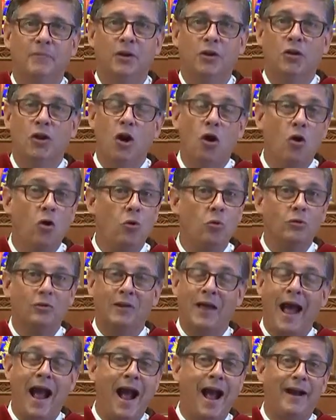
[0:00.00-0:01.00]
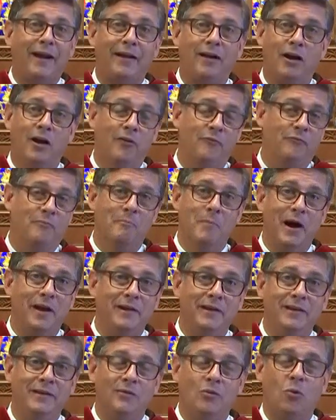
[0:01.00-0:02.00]
no lack of
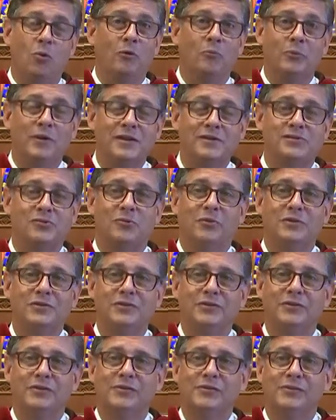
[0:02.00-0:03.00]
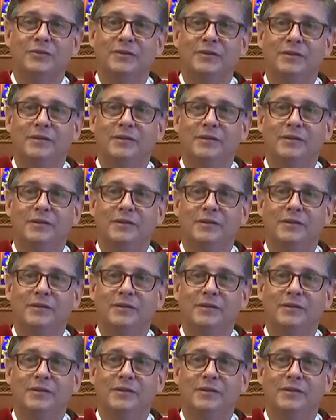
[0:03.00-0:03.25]
money or resources,